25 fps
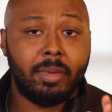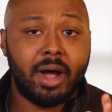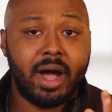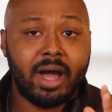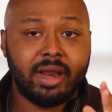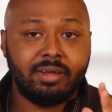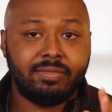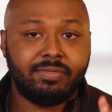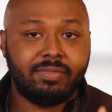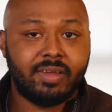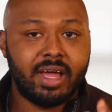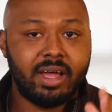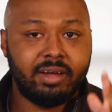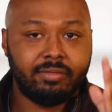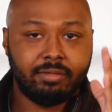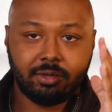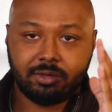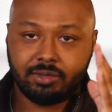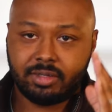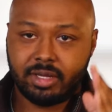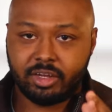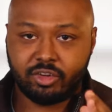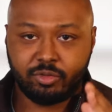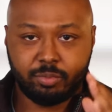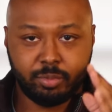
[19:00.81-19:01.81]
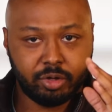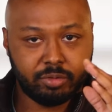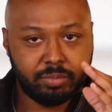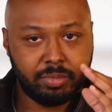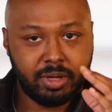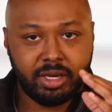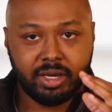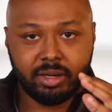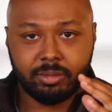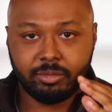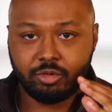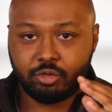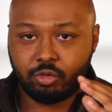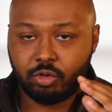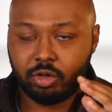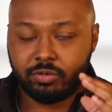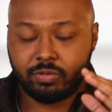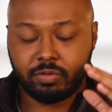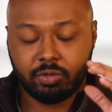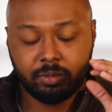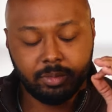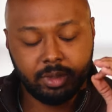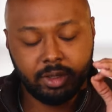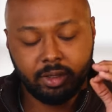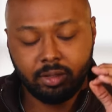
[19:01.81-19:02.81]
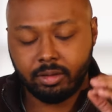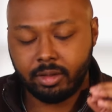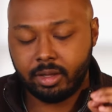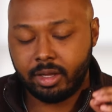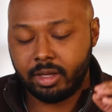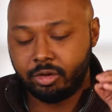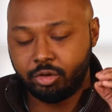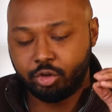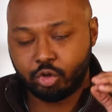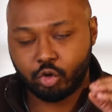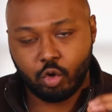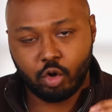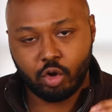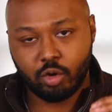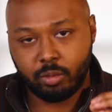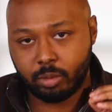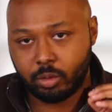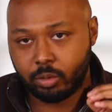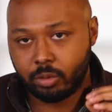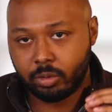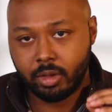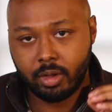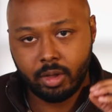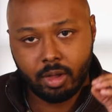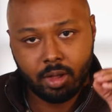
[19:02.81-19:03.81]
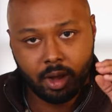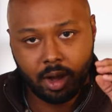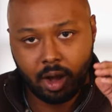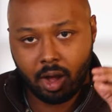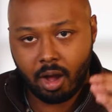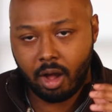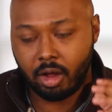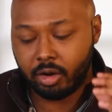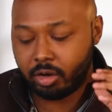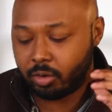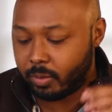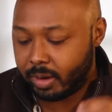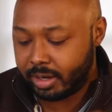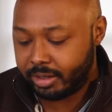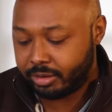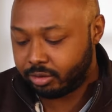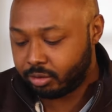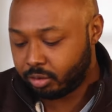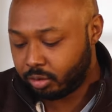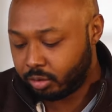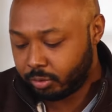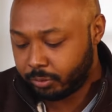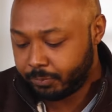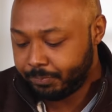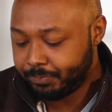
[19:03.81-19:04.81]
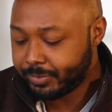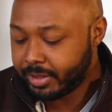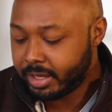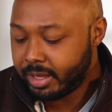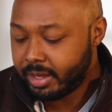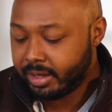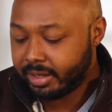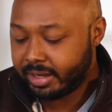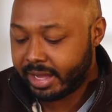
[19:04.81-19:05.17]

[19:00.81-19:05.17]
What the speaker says: body flavor, textbook medium strength for me, enjoyable all the way through.